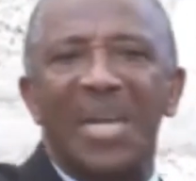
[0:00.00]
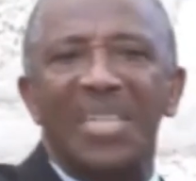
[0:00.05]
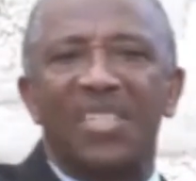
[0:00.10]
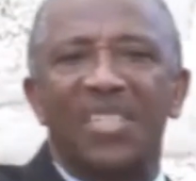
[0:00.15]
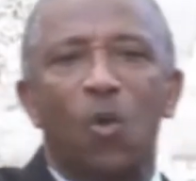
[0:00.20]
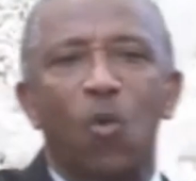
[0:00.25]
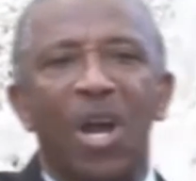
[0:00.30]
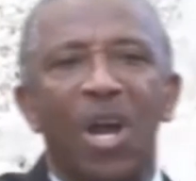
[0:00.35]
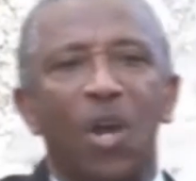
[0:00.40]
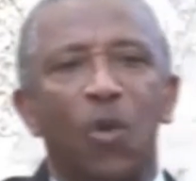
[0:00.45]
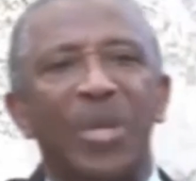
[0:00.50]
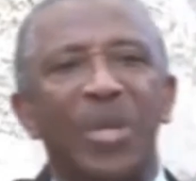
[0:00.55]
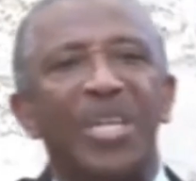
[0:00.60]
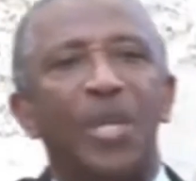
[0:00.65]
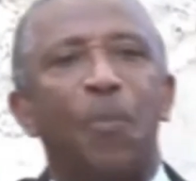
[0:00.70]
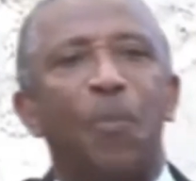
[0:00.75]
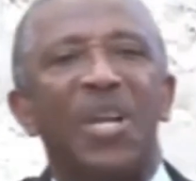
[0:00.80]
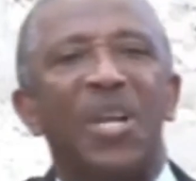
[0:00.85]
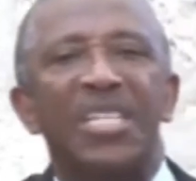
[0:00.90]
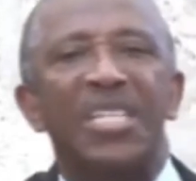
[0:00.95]
but to work
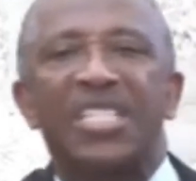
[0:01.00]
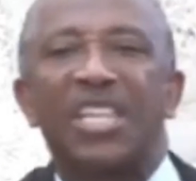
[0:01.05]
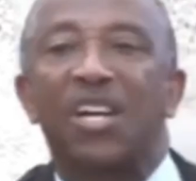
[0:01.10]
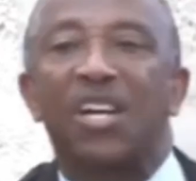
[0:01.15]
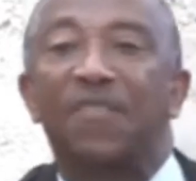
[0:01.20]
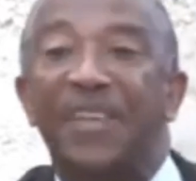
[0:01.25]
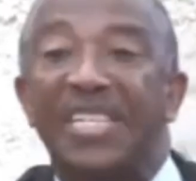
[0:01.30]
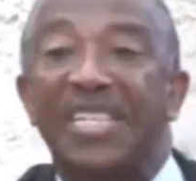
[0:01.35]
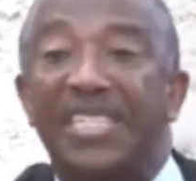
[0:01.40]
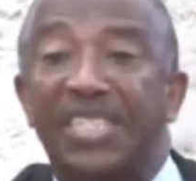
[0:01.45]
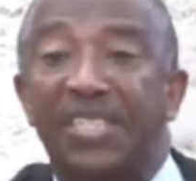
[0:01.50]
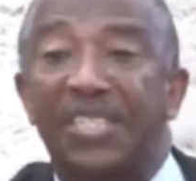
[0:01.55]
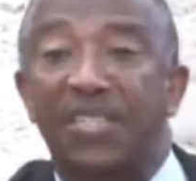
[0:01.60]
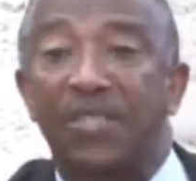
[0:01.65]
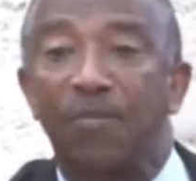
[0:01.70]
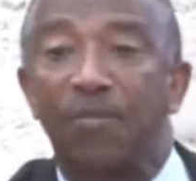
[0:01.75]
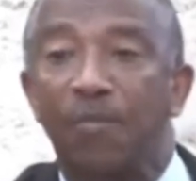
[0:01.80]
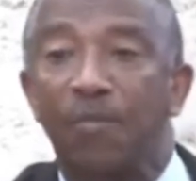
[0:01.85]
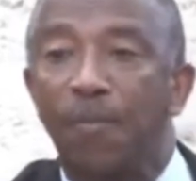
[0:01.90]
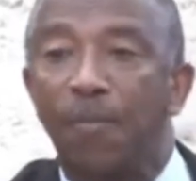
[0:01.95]
with the police
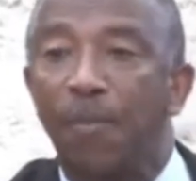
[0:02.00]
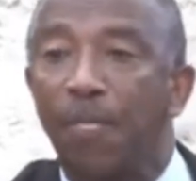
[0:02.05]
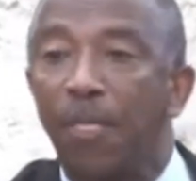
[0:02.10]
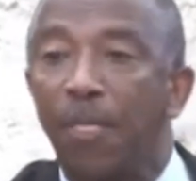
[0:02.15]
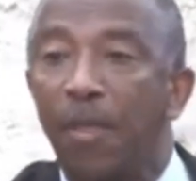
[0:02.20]
service